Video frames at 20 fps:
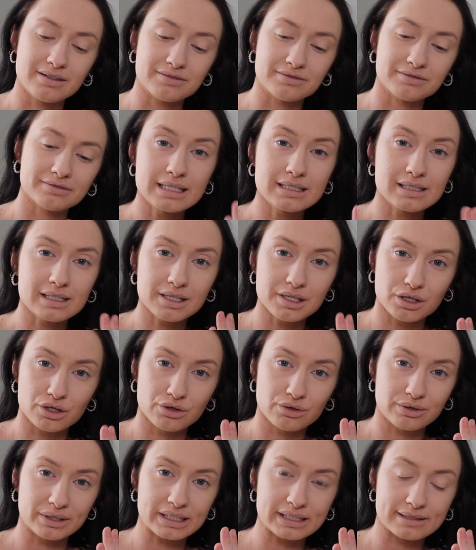of easily
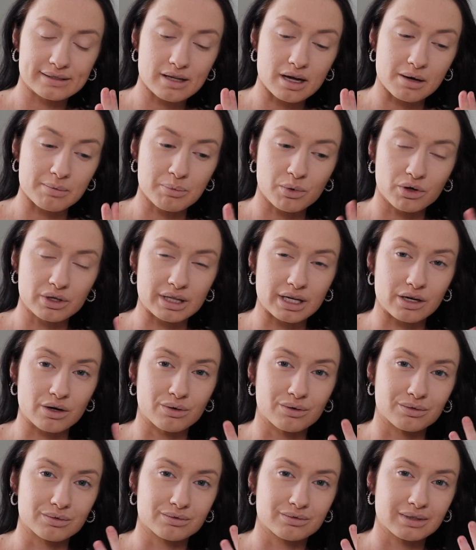crease up or they
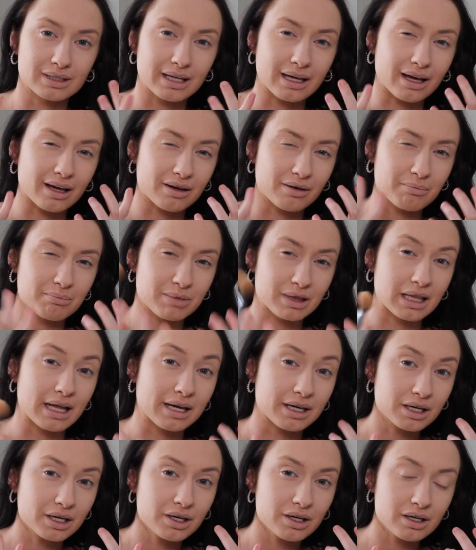don't get
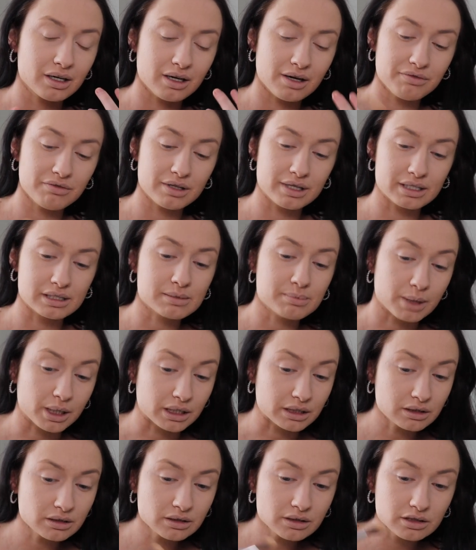blended good enough with a
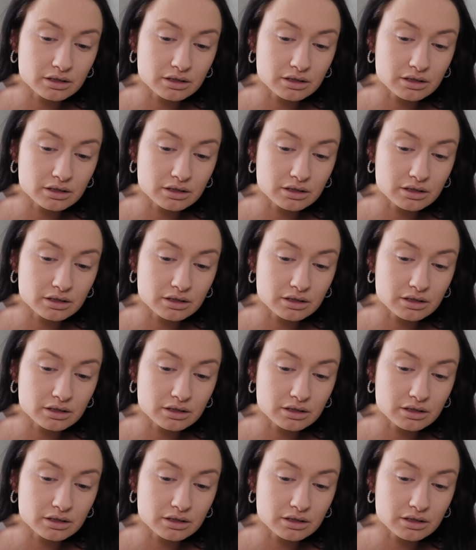sponge.